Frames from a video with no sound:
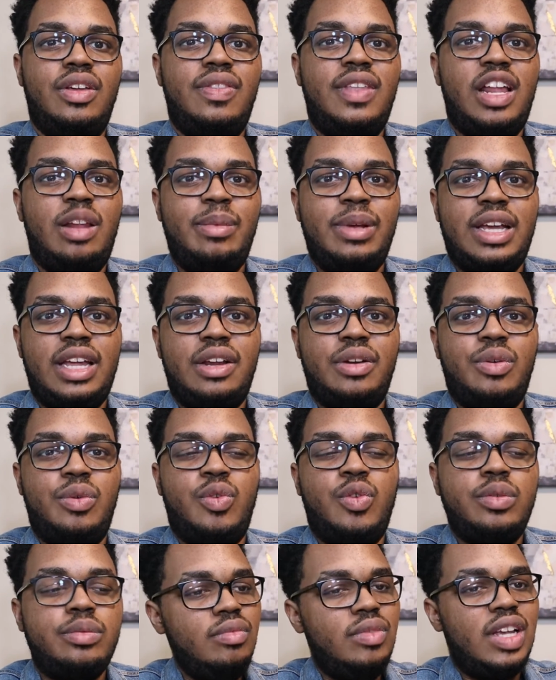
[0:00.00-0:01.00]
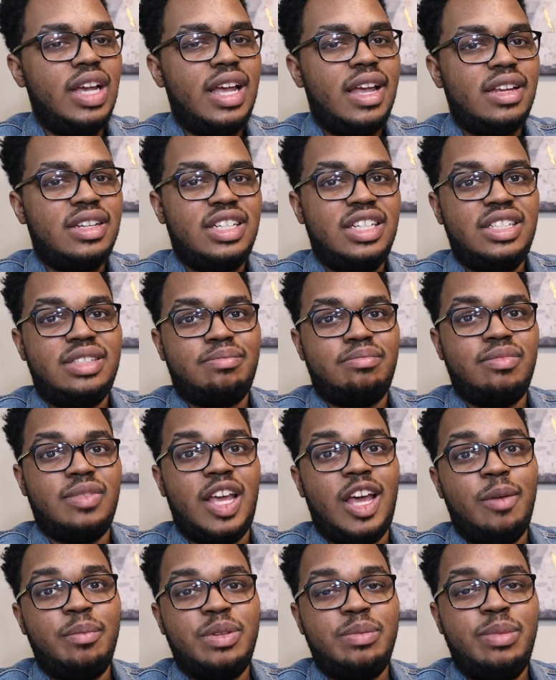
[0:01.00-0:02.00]
that'll be kind of cool. She
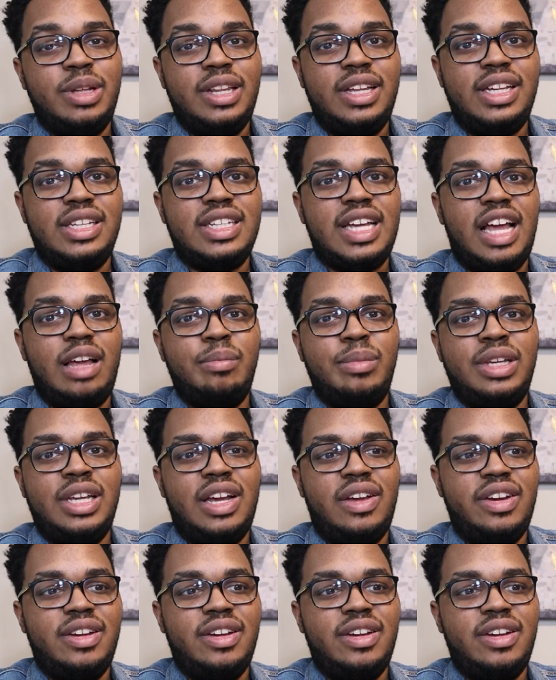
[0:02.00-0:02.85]
helps Billy and Tommy out